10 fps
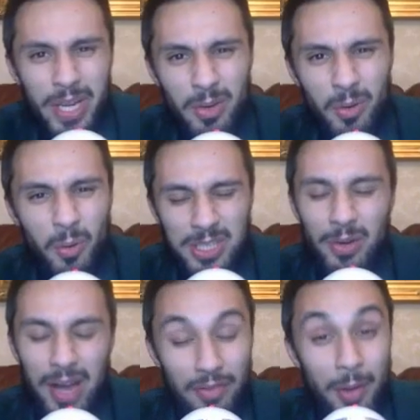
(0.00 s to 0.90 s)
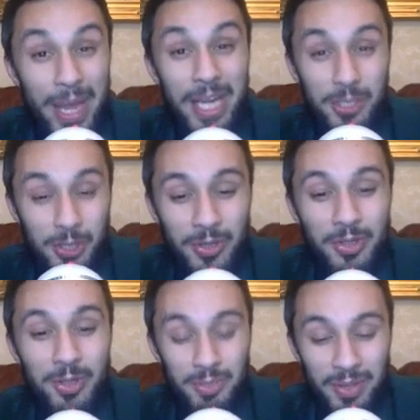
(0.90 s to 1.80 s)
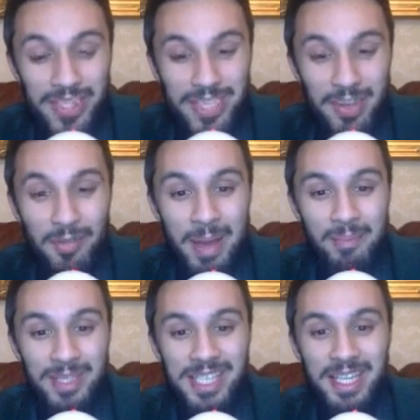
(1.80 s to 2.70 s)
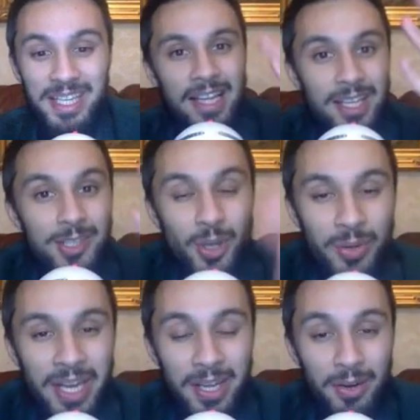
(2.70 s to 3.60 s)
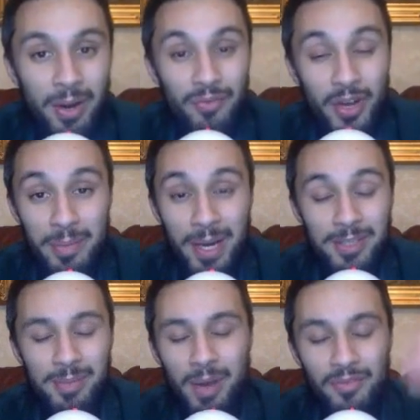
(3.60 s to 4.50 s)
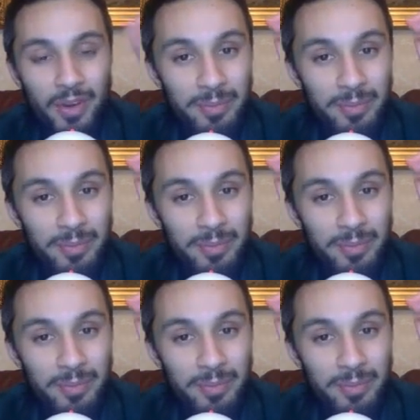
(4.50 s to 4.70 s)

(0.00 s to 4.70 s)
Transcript: We also have a Patreon group with 7 members in and they're donating around £30 a month.